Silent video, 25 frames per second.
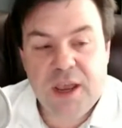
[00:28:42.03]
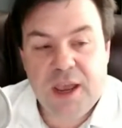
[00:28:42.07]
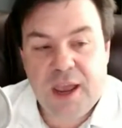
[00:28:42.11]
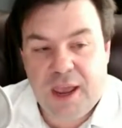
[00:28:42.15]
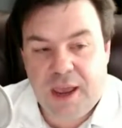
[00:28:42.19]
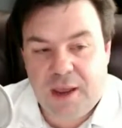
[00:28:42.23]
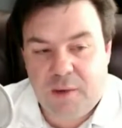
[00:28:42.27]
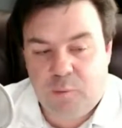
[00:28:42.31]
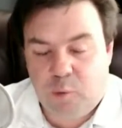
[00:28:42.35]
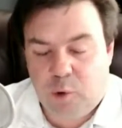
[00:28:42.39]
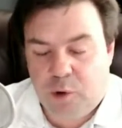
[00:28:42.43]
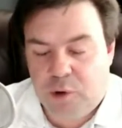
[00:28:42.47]

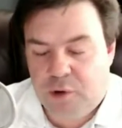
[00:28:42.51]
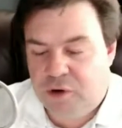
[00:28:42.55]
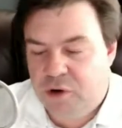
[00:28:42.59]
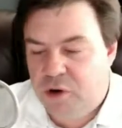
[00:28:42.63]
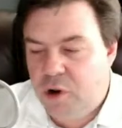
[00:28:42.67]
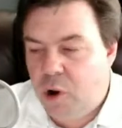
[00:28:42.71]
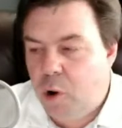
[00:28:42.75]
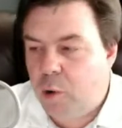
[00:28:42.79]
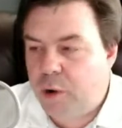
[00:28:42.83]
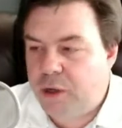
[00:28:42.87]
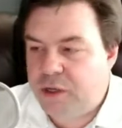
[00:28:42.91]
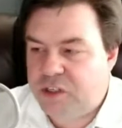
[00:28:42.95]
and
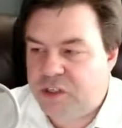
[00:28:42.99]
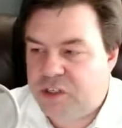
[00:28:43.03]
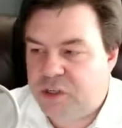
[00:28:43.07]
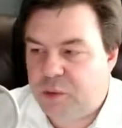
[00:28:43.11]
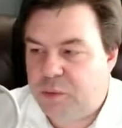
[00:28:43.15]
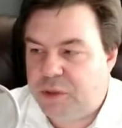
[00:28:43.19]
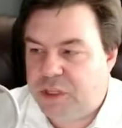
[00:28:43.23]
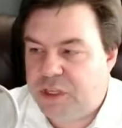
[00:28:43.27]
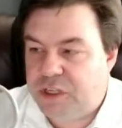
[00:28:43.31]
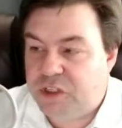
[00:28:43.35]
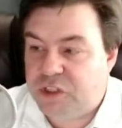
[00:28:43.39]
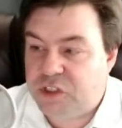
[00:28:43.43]
knowing
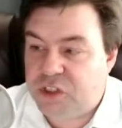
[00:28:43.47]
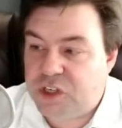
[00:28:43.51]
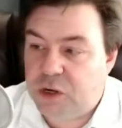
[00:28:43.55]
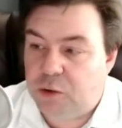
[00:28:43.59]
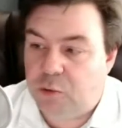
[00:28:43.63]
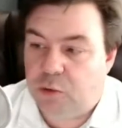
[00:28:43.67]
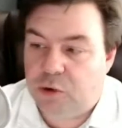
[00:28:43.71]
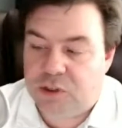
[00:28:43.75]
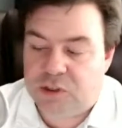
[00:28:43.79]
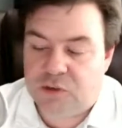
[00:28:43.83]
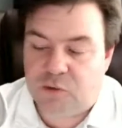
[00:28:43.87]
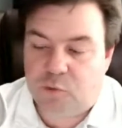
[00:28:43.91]
some of these
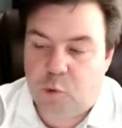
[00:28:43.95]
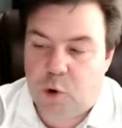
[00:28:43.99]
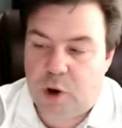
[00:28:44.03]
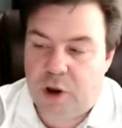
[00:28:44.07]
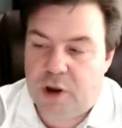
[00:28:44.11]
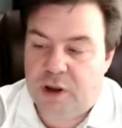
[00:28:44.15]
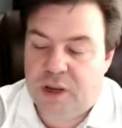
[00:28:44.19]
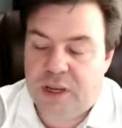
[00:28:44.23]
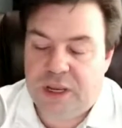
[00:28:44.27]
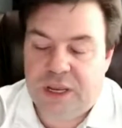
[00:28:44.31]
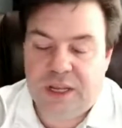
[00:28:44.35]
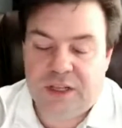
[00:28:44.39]
secrets of where
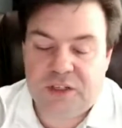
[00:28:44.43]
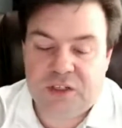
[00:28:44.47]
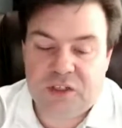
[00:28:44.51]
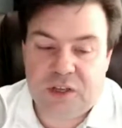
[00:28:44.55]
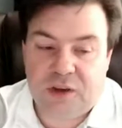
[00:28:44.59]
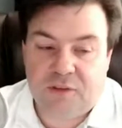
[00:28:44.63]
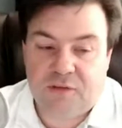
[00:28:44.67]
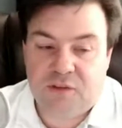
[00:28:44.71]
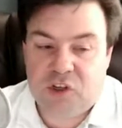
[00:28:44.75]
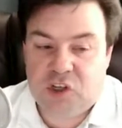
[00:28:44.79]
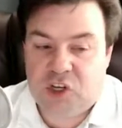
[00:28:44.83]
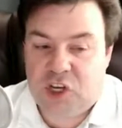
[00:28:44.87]
you can get
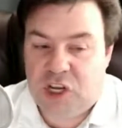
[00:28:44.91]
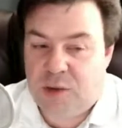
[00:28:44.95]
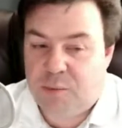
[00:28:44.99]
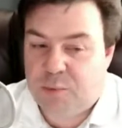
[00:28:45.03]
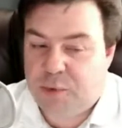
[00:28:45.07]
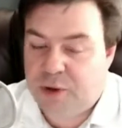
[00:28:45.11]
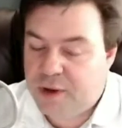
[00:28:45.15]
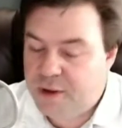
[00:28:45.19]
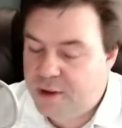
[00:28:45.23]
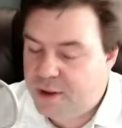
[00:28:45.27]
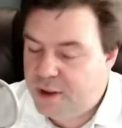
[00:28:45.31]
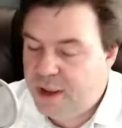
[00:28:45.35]
stuff
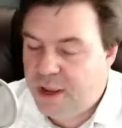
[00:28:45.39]
cheap,